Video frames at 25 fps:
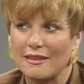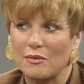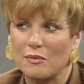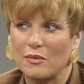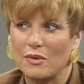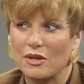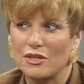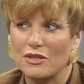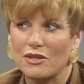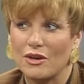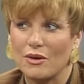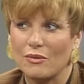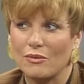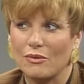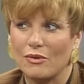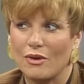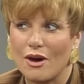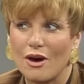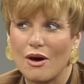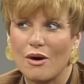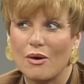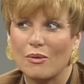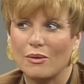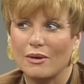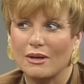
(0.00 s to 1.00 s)
that we don't
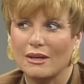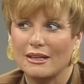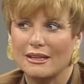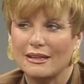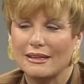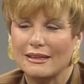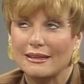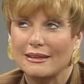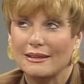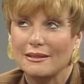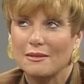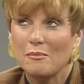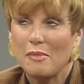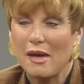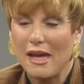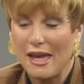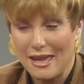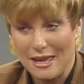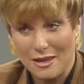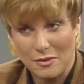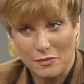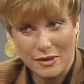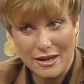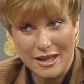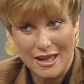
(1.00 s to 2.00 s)
know
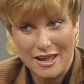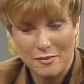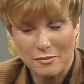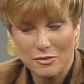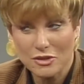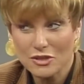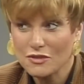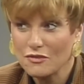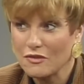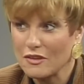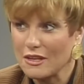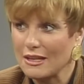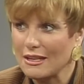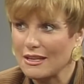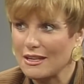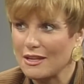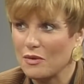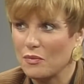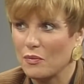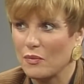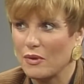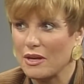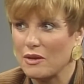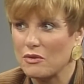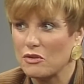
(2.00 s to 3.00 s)
pain when animals feel it.
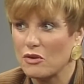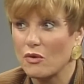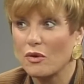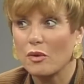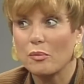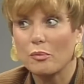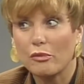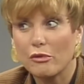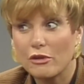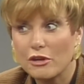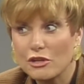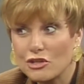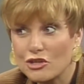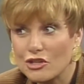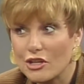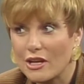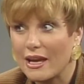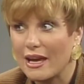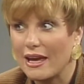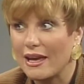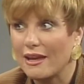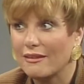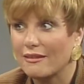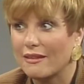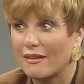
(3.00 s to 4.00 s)
We don't
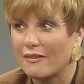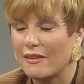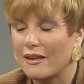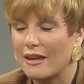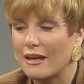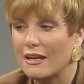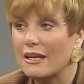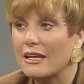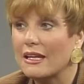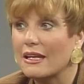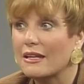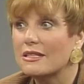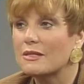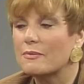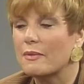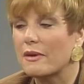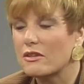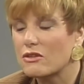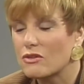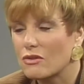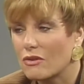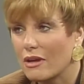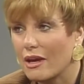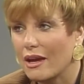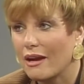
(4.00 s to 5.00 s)
appreciate that they need
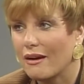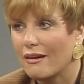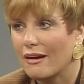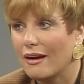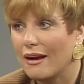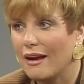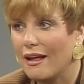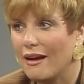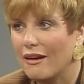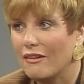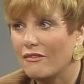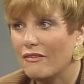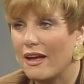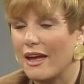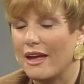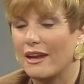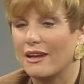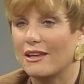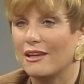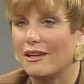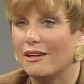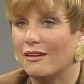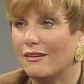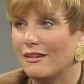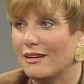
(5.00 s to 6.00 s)
special care and love. And
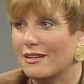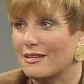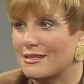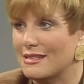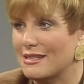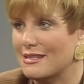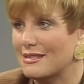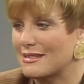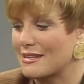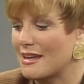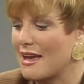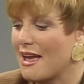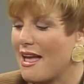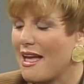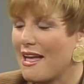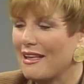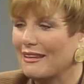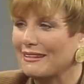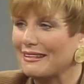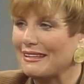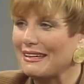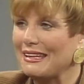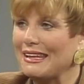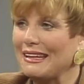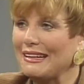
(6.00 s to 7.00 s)
here is this
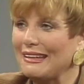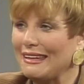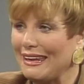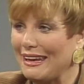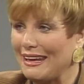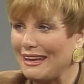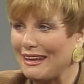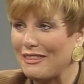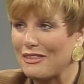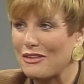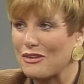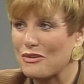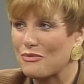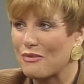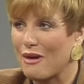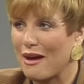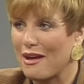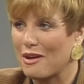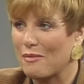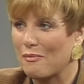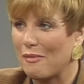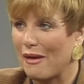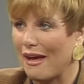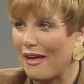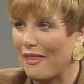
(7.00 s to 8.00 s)
leading lady that you write
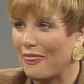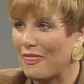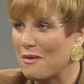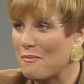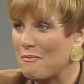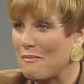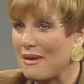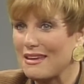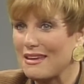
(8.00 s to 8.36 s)
about that